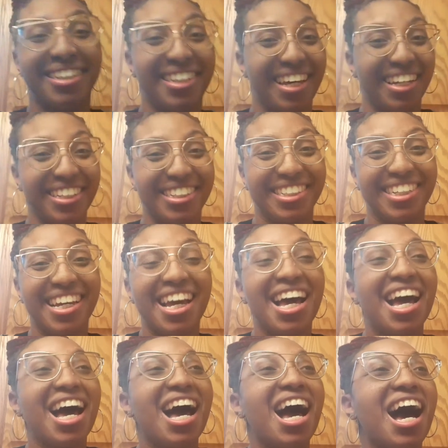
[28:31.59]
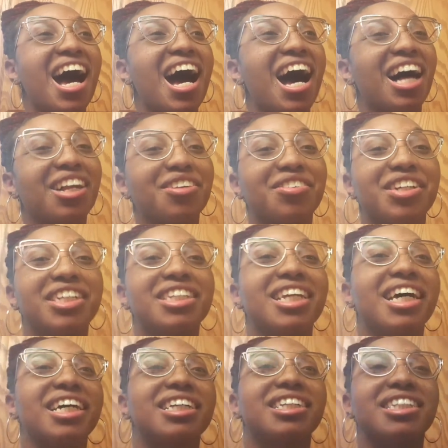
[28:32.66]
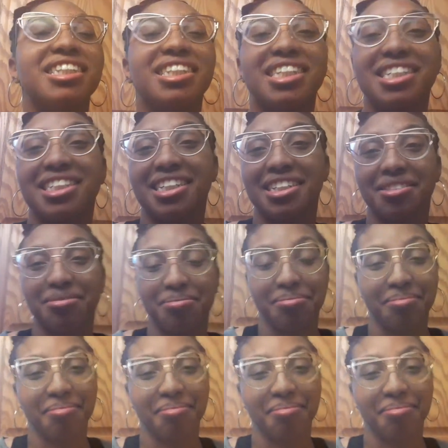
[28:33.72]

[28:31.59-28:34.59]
yelling, hollering. Like, listen,